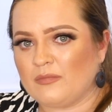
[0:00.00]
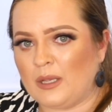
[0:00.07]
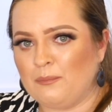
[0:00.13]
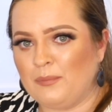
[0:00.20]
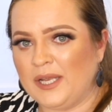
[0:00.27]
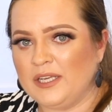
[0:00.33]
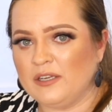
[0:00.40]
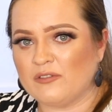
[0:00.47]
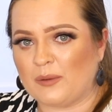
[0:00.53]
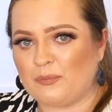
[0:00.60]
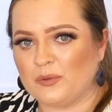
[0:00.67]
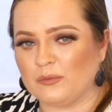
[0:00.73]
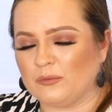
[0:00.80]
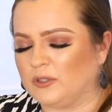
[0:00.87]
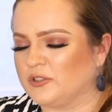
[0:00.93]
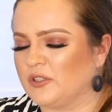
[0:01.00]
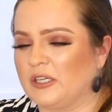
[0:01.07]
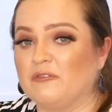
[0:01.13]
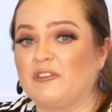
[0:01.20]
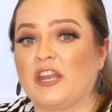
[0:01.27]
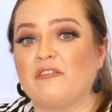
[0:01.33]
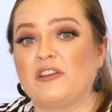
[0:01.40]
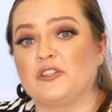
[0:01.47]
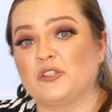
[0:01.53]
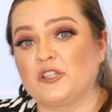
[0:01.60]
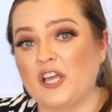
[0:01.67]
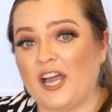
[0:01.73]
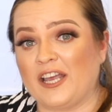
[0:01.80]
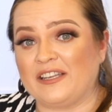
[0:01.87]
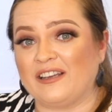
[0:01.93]
when I went to
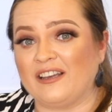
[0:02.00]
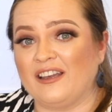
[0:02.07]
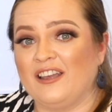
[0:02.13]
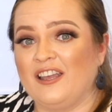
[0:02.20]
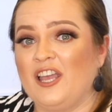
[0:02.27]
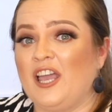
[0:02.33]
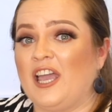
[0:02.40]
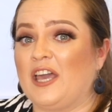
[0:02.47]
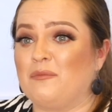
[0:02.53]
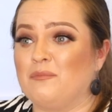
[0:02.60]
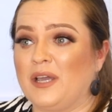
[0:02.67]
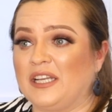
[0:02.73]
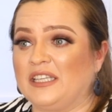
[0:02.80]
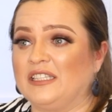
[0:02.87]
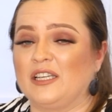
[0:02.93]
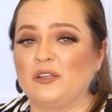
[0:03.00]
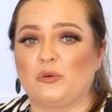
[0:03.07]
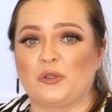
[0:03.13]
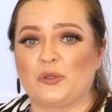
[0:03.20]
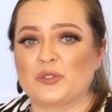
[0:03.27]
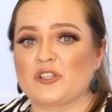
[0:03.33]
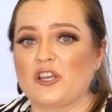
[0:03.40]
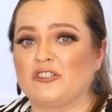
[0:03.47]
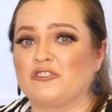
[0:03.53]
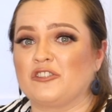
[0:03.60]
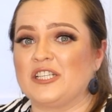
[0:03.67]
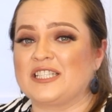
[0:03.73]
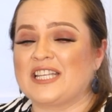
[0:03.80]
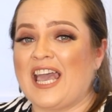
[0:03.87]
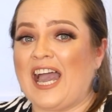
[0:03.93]
Ghana and Benin and all those
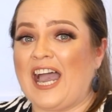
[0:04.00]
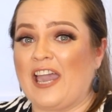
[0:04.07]
countries,